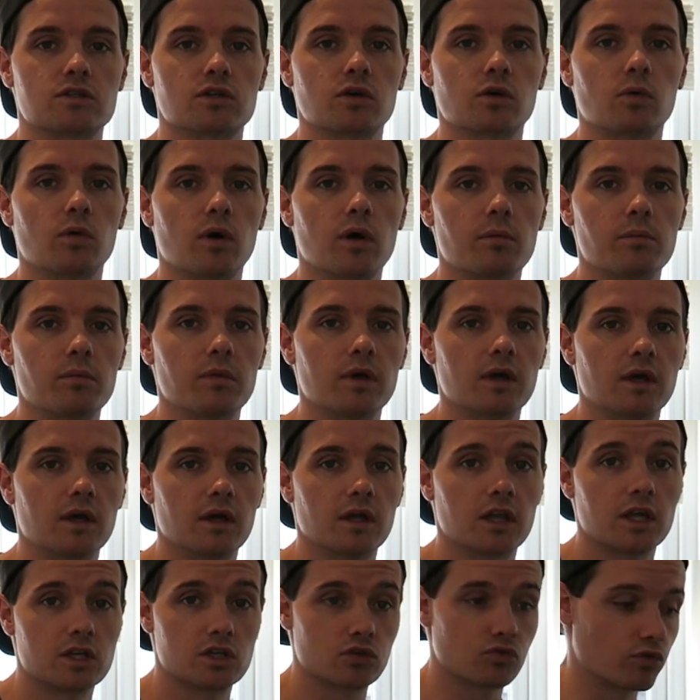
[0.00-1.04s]
So um,
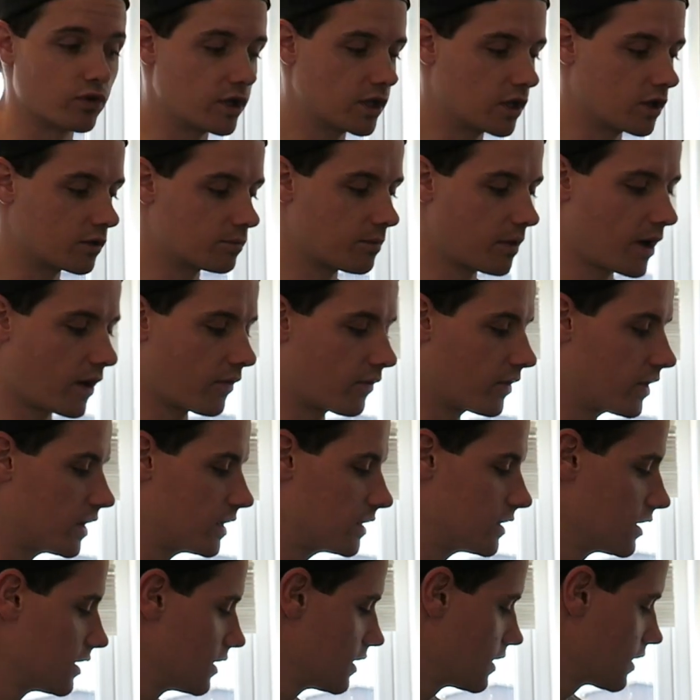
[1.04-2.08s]
this is really good
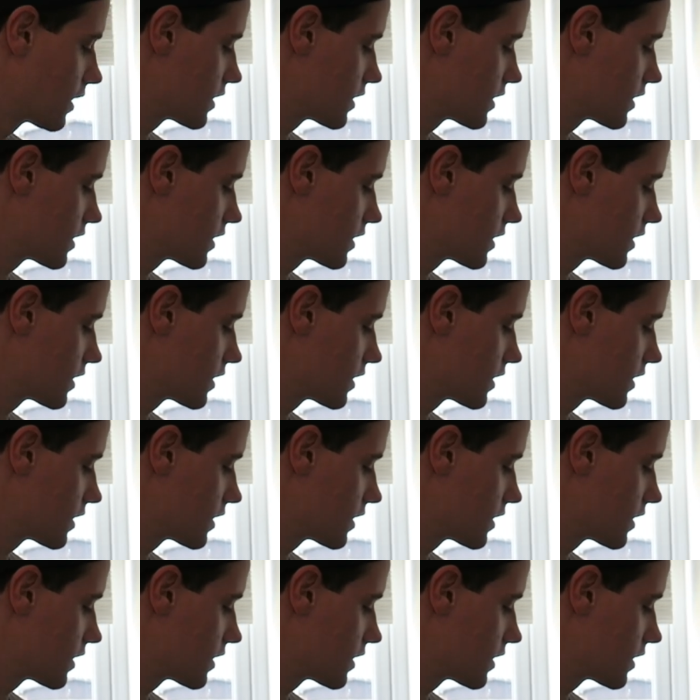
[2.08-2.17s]
marinade.